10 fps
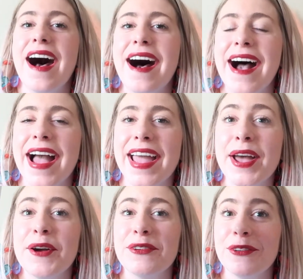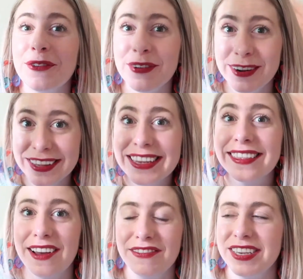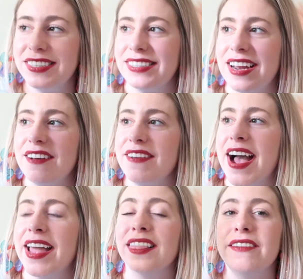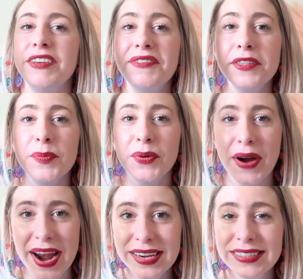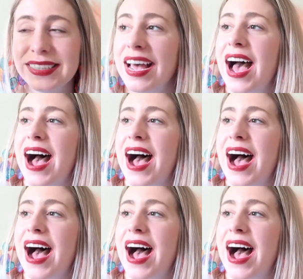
I really love this stuff. I love it for the price.